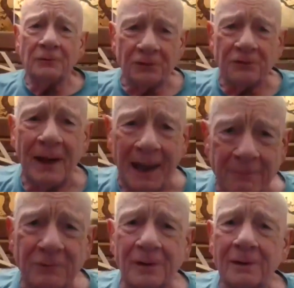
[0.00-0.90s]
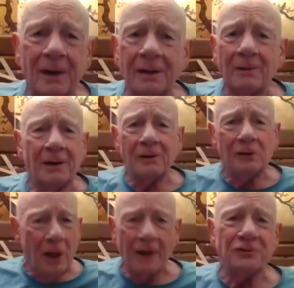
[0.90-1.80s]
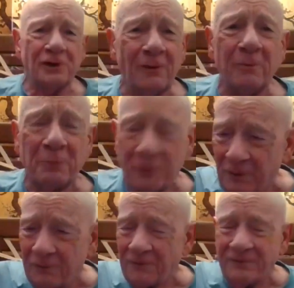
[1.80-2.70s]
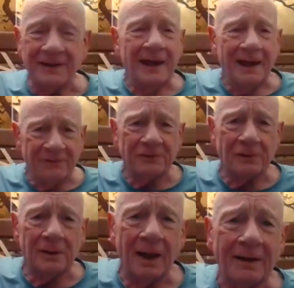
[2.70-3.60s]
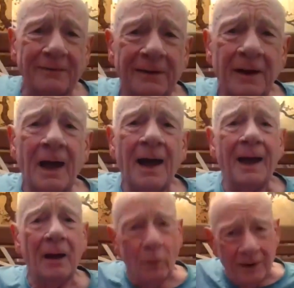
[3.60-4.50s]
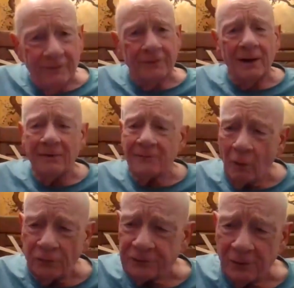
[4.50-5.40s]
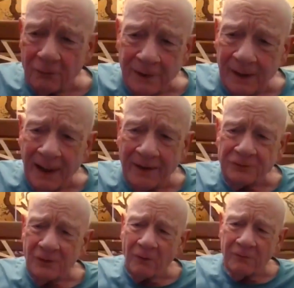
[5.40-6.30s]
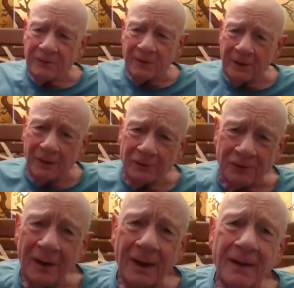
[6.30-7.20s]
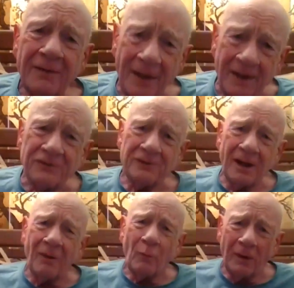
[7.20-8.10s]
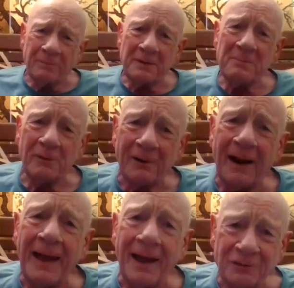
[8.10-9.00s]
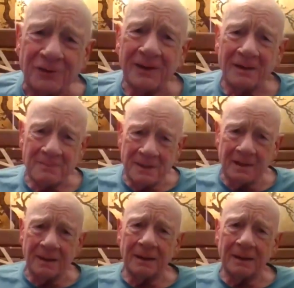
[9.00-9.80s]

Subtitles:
just on a logical proof of an afterlife. However, I've also realized over the years that's not what people are asking.